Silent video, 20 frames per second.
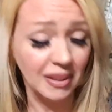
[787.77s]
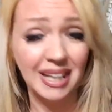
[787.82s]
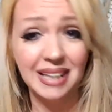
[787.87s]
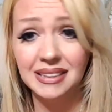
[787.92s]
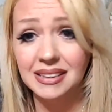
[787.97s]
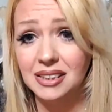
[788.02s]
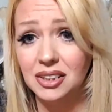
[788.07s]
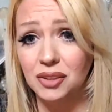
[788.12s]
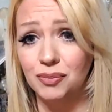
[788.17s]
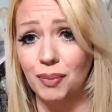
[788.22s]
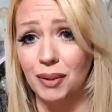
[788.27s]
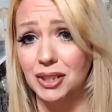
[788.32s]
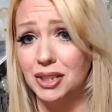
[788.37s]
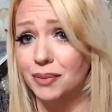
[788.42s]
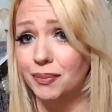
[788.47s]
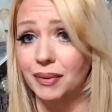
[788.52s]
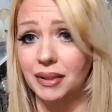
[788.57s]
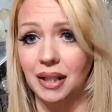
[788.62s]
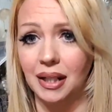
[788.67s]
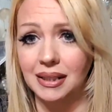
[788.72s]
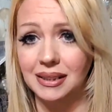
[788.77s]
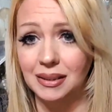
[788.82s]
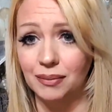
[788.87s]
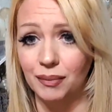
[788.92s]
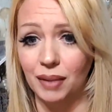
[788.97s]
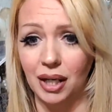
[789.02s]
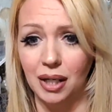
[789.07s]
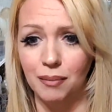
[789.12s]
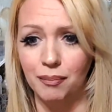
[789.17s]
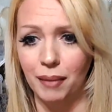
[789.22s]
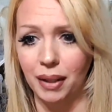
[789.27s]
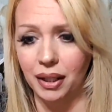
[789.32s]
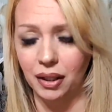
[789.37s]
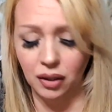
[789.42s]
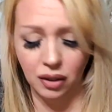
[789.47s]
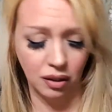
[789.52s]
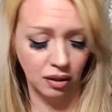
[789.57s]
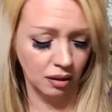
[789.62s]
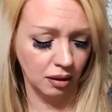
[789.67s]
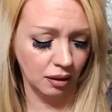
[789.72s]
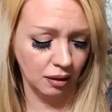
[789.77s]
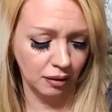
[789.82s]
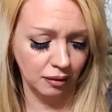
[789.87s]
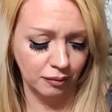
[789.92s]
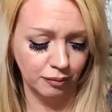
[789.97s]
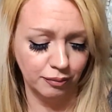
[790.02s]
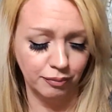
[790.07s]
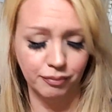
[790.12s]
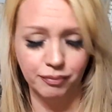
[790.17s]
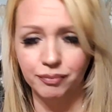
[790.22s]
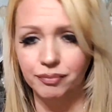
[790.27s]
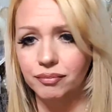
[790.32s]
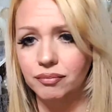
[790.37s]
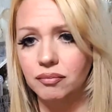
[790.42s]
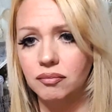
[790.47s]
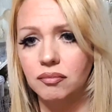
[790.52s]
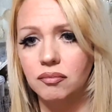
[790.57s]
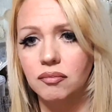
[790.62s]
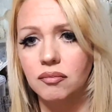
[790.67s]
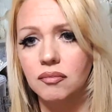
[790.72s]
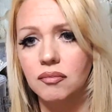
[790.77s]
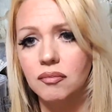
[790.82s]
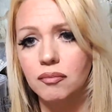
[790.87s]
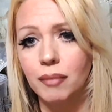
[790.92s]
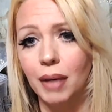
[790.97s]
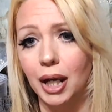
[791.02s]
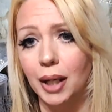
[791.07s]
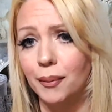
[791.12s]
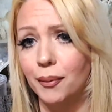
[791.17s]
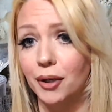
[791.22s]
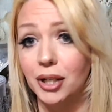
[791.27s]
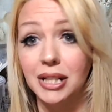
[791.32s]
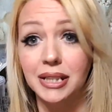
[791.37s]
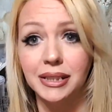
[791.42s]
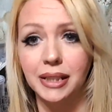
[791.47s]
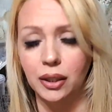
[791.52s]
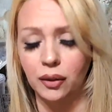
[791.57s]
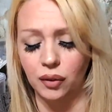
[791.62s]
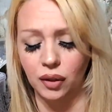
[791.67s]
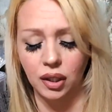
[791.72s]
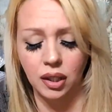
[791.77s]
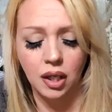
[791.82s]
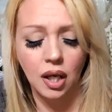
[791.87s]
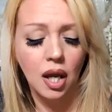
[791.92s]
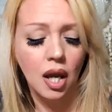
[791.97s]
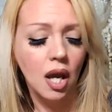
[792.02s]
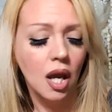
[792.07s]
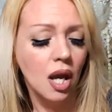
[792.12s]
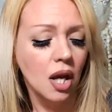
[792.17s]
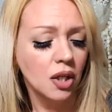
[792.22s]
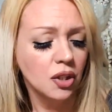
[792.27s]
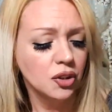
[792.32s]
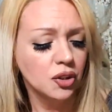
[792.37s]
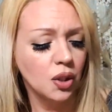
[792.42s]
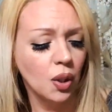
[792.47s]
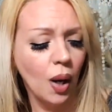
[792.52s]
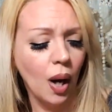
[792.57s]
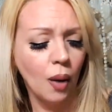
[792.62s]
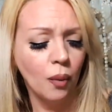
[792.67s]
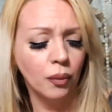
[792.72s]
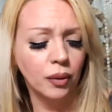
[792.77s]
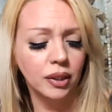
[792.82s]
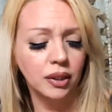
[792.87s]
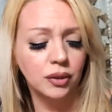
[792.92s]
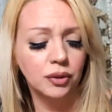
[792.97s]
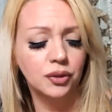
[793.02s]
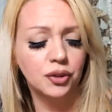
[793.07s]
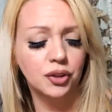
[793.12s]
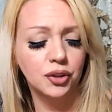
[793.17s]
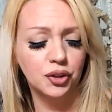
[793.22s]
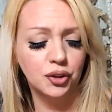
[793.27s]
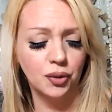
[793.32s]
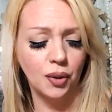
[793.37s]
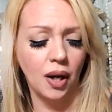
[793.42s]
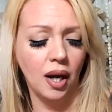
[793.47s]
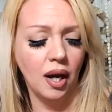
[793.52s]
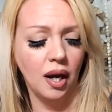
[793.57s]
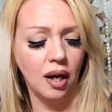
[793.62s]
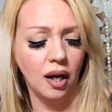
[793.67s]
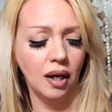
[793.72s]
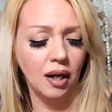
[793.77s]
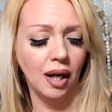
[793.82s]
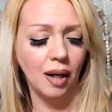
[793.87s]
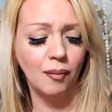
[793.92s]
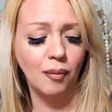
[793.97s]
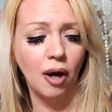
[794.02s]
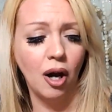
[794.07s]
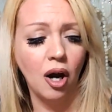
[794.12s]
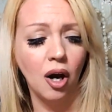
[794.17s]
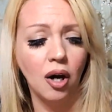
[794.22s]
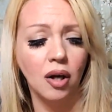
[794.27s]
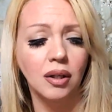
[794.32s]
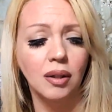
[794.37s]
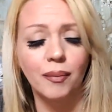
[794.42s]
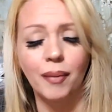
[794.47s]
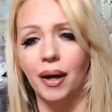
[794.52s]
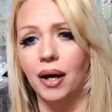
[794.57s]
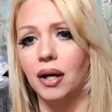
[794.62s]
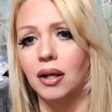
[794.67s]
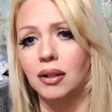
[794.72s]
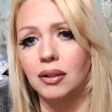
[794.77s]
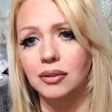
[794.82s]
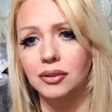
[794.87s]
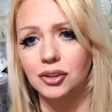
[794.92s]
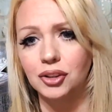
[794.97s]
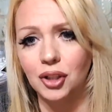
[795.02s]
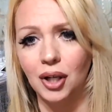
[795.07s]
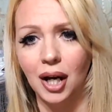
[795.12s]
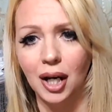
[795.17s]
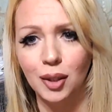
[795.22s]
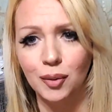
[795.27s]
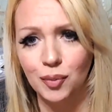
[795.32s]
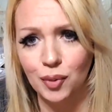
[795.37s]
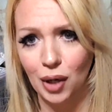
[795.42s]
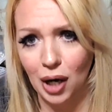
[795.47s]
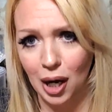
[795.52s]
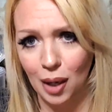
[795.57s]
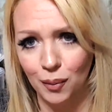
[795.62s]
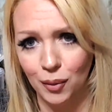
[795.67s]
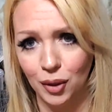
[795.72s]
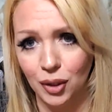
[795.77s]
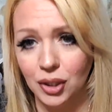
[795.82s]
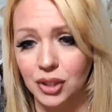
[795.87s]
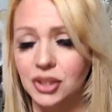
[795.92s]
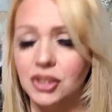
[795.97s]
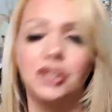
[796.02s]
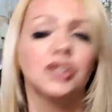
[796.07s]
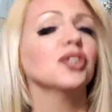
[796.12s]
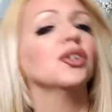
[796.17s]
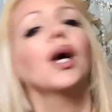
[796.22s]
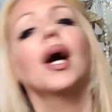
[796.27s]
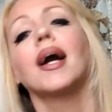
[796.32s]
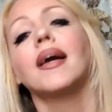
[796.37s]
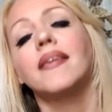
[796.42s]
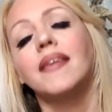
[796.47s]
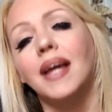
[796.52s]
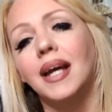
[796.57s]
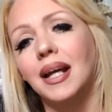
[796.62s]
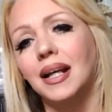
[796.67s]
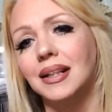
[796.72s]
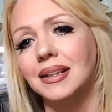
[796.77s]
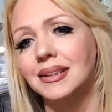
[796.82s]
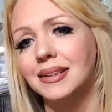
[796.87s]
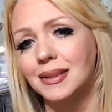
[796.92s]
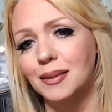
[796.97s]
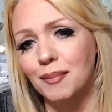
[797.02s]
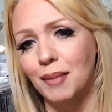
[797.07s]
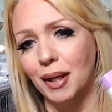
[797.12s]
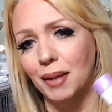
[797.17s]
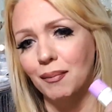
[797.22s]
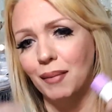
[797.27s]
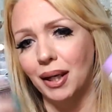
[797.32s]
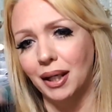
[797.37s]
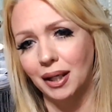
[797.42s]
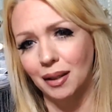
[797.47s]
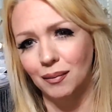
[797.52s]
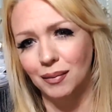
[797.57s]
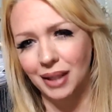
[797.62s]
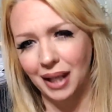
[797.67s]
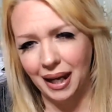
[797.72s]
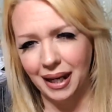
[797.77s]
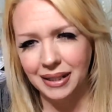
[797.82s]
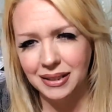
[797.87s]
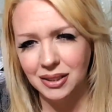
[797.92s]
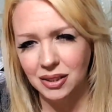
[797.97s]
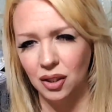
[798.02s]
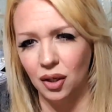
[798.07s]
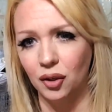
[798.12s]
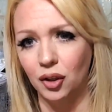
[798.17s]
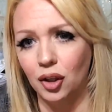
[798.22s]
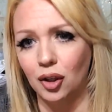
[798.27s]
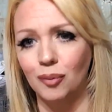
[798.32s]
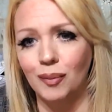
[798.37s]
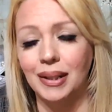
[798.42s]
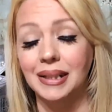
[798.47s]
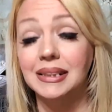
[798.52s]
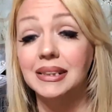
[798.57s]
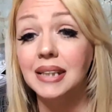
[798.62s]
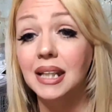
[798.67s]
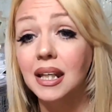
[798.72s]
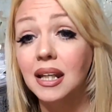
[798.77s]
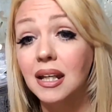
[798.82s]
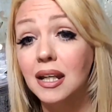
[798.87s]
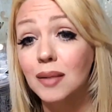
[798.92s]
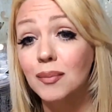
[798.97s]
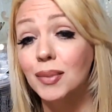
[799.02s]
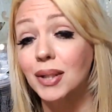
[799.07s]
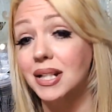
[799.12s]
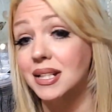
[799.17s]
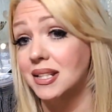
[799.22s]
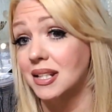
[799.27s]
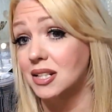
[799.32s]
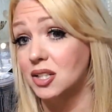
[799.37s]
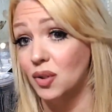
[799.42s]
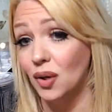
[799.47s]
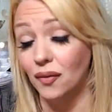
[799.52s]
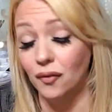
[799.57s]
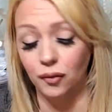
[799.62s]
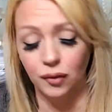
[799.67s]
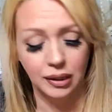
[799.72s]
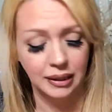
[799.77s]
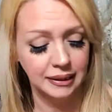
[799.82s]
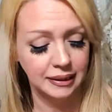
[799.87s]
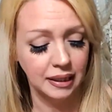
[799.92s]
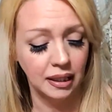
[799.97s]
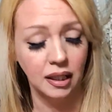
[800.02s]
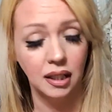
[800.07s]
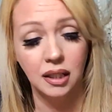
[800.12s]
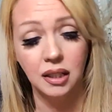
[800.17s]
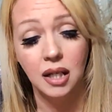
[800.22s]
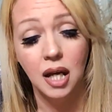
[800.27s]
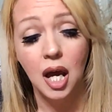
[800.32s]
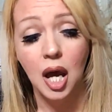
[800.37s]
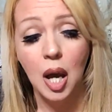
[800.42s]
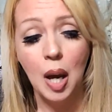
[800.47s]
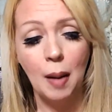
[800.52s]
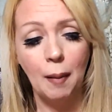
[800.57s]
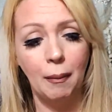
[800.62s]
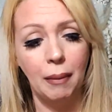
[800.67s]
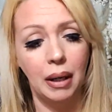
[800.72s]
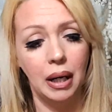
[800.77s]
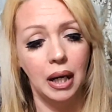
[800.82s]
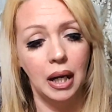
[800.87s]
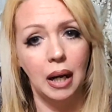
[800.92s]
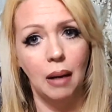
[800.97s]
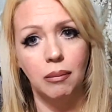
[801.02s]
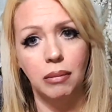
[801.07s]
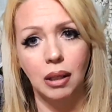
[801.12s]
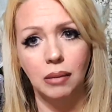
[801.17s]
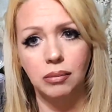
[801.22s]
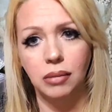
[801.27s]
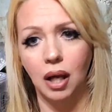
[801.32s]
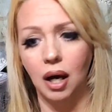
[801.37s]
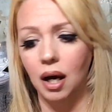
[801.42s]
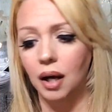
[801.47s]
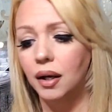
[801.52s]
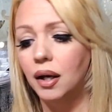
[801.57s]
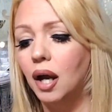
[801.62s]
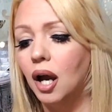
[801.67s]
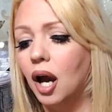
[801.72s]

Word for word: It's supposed to be like some kind of make um makeup artist secret. So I wanted to try, I'm all about trying primers and trying things to make makeup last longer on my skin because I do have oily skin, blah, blah, blah.